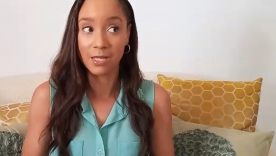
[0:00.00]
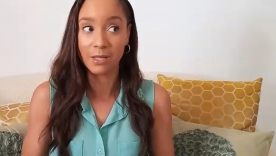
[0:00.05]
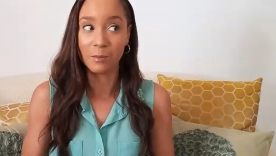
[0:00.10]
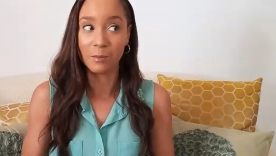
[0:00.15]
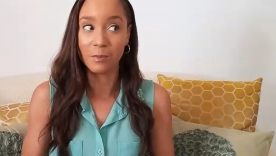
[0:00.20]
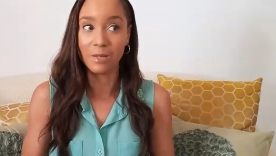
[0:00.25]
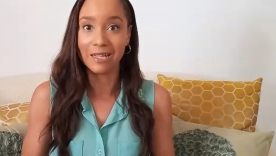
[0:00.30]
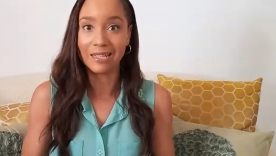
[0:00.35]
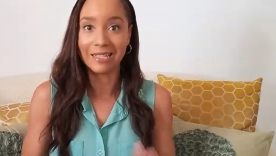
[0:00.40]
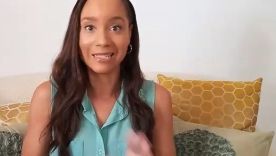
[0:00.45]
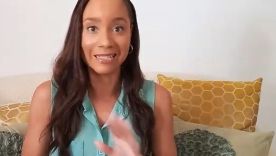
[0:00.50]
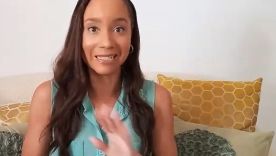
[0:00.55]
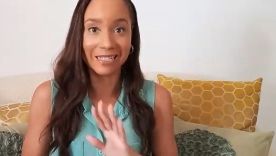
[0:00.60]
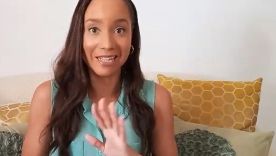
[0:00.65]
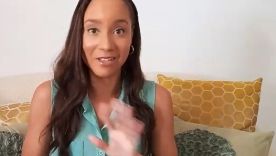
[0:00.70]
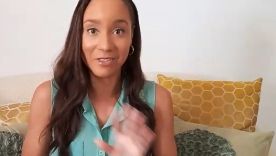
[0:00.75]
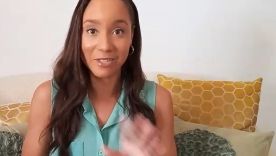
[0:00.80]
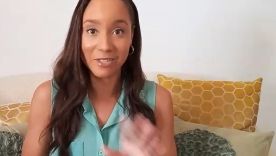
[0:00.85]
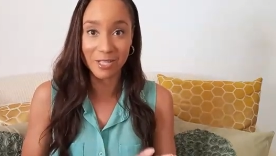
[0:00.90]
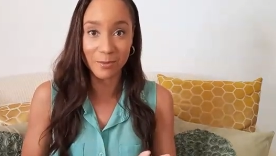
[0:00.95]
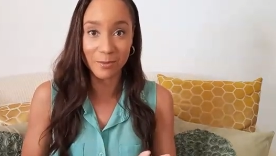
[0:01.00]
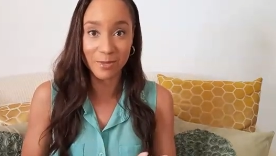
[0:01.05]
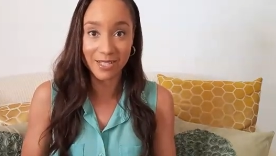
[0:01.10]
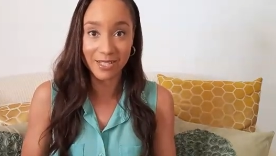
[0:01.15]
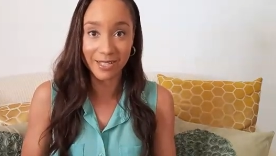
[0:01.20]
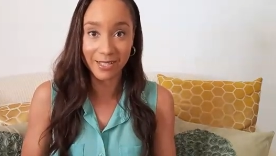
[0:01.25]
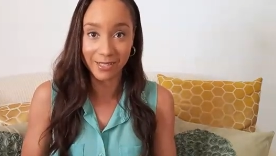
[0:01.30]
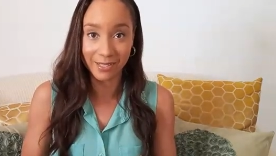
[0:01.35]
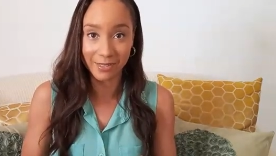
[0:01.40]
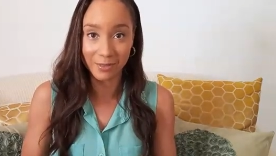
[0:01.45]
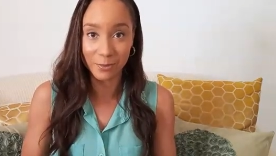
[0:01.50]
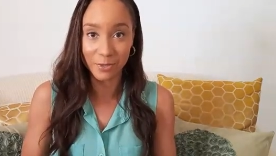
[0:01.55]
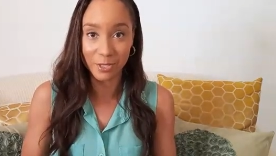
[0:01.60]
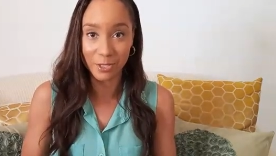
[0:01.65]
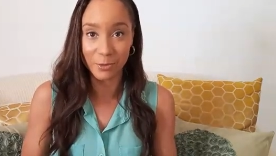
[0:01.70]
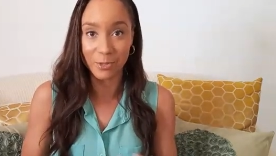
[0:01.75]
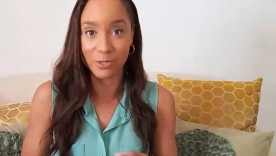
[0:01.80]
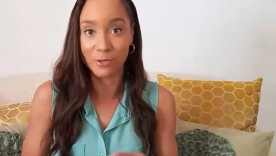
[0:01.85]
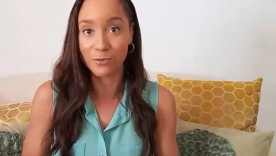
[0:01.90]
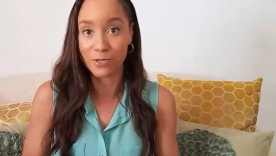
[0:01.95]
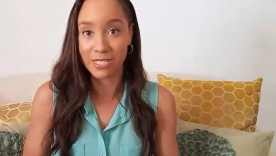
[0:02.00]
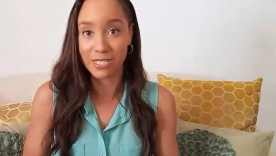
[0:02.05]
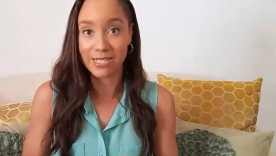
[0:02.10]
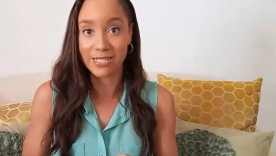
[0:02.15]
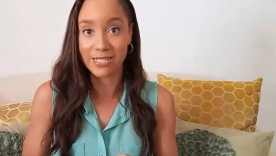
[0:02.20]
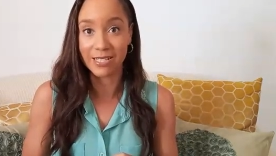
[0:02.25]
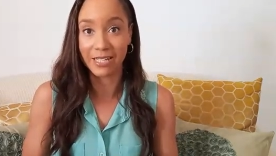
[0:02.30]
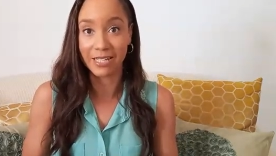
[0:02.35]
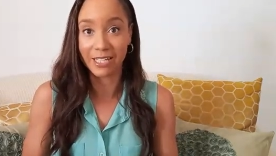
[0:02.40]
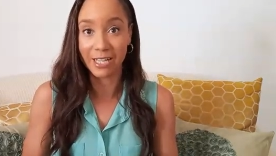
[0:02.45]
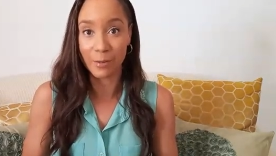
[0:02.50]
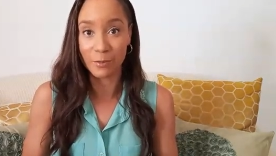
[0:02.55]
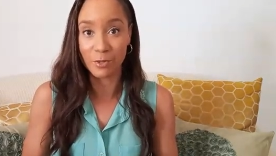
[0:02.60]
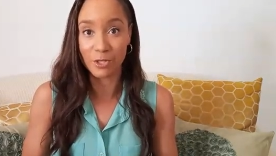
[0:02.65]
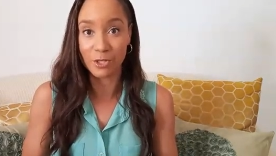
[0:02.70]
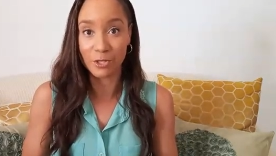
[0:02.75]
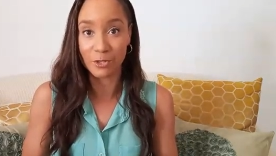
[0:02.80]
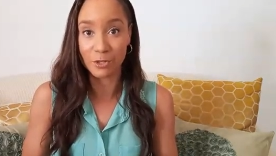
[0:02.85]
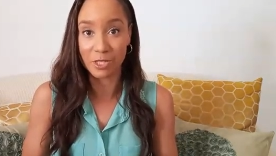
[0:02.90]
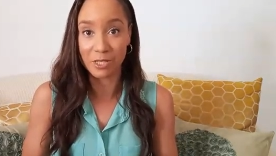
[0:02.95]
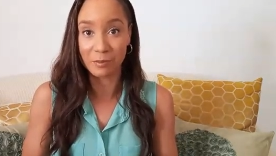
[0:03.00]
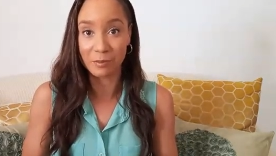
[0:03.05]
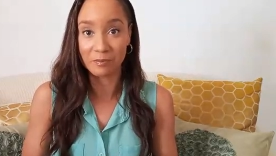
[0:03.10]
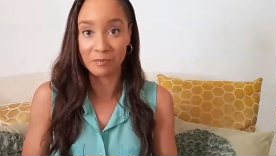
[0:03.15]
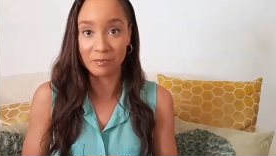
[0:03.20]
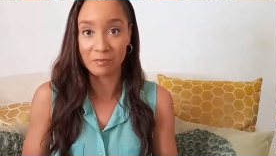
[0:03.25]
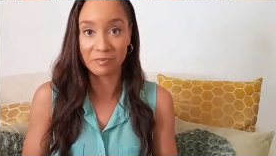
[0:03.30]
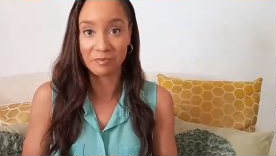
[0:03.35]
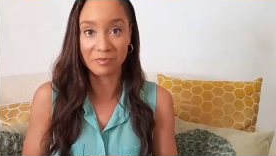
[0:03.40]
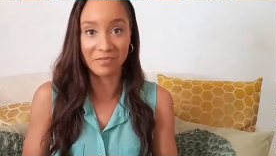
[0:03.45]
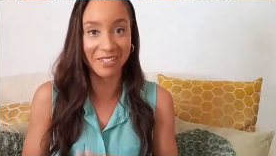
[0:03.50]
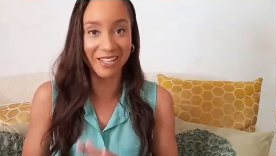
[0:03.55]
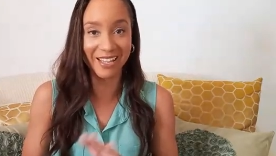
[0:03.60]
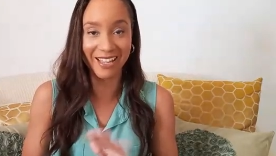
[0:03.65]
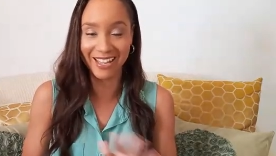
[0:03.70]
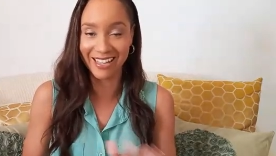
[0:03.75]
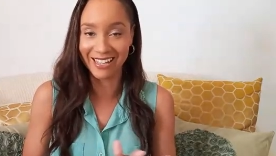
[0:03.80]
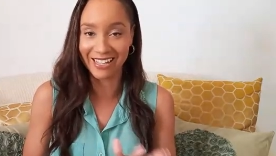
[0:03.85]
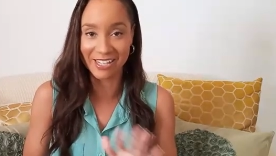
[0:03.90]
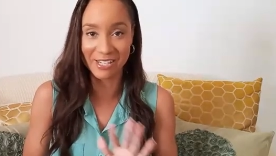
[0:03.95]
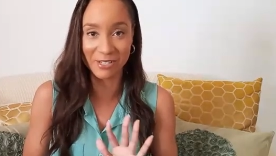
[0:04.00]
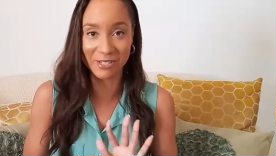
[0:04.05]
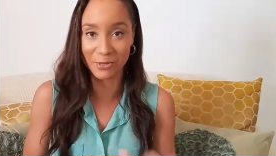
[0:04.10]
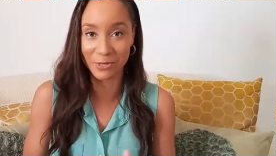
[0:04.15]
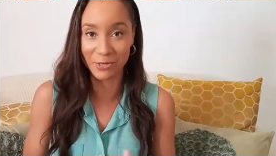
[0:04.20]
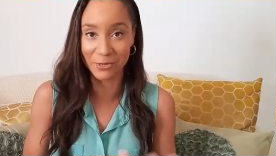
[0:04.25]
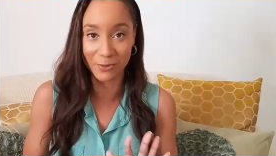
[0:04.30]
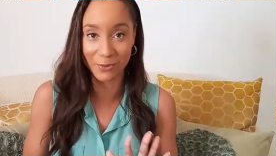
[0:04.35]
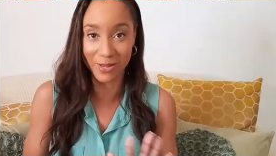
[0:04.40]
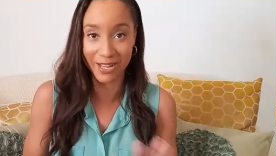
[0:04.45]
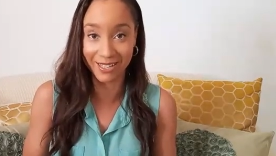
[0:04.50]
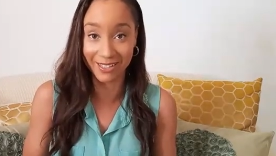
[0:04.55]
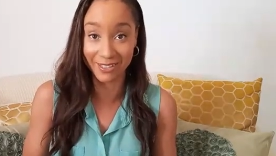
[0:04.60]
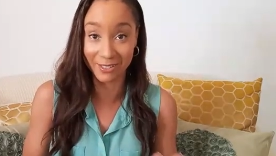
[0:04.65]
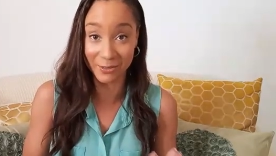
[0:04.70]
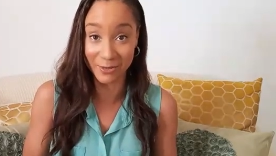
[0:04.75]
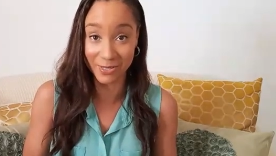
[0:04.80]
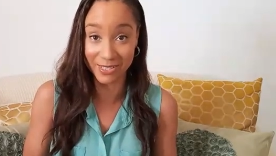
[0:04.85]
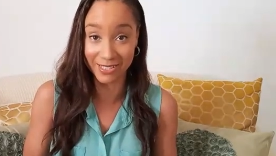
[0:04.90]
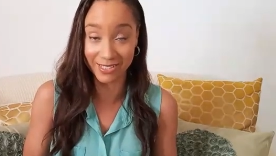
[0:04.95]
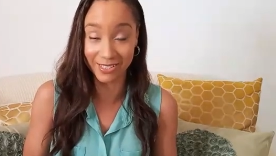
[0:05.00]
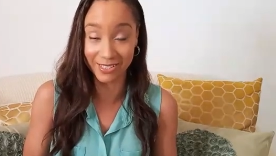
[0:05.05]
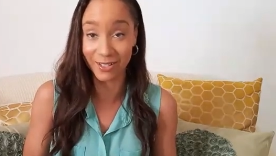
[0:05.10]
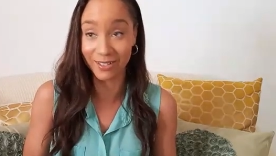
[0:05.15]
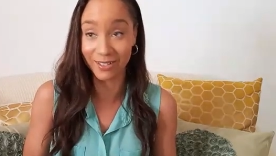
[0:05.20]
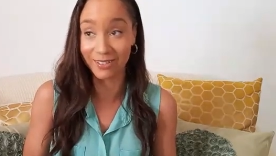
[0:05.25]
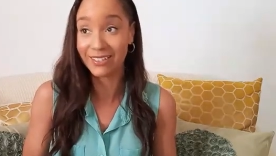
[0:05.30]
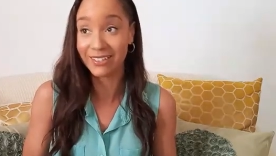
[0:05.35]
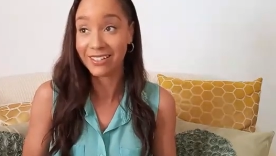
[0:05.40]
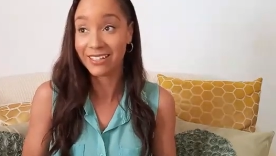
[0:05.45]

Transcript: But the other subjects I did, which was physics and chemistry, I didn't do too well in those at all.